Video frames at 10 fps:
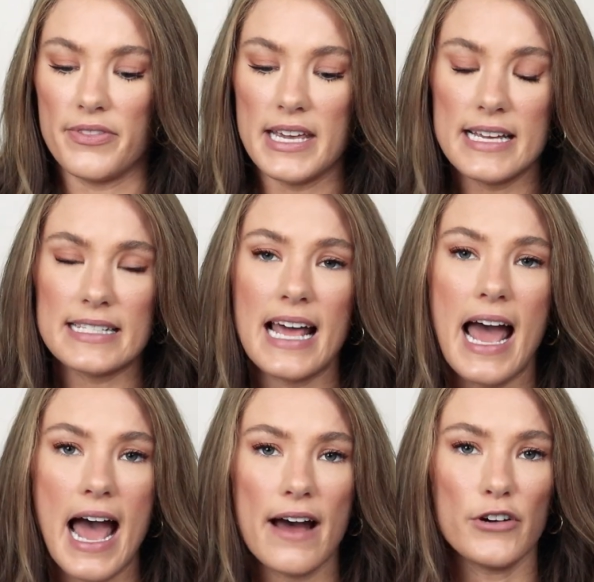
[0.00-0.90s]
These
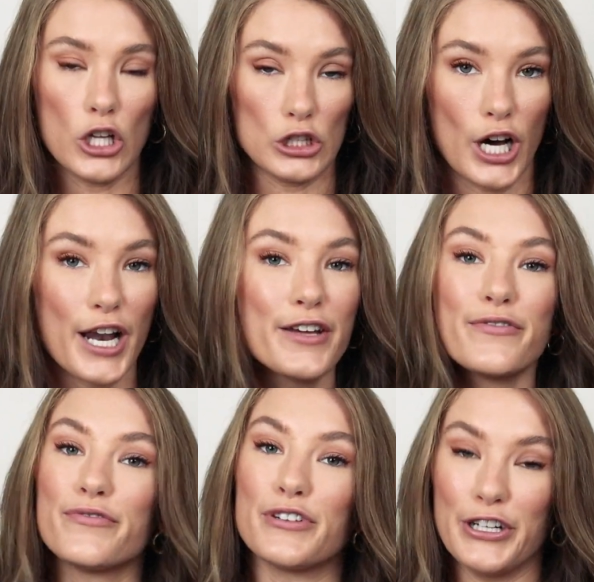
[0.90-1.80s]
have a lot
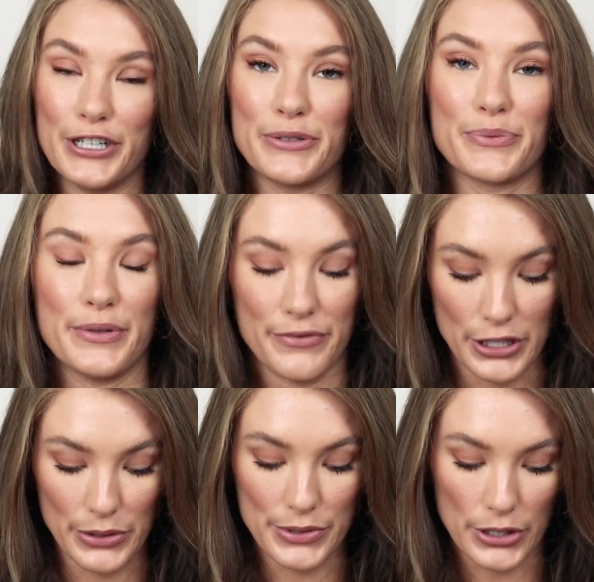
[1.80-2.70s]
of good
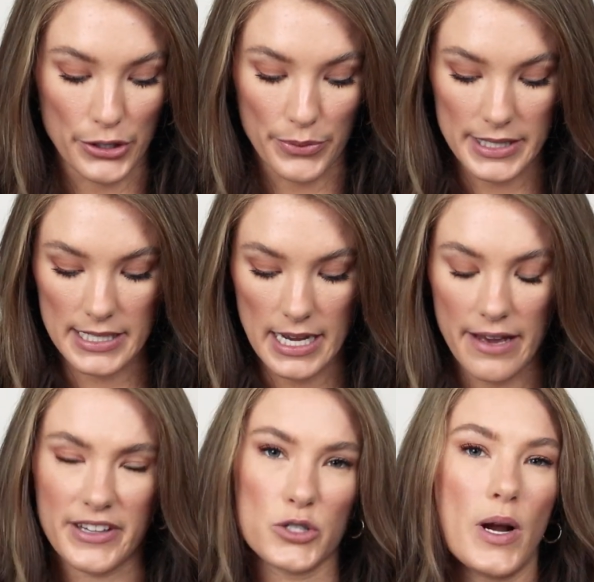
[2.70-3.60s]
reviews on ARITZIA,
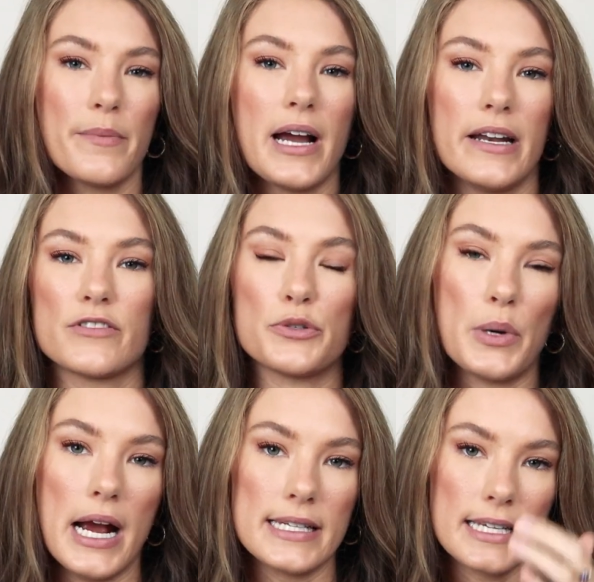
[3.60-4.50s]
and that's why I'm kind of
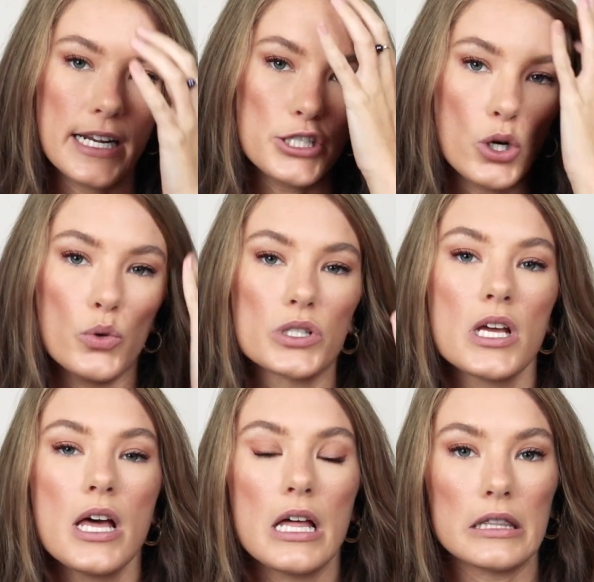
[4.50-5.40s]
surprised that I
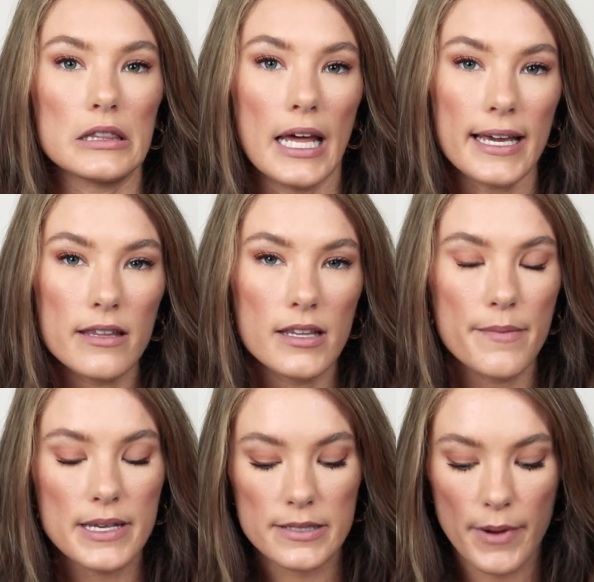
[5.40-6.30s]
don't like
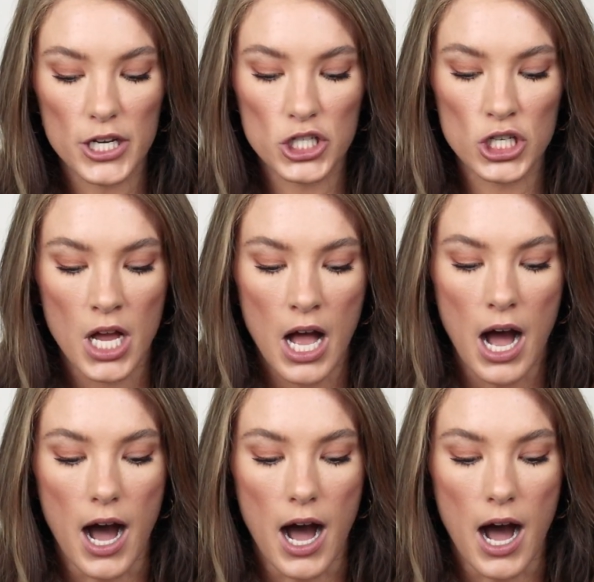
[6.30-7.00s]
them as much.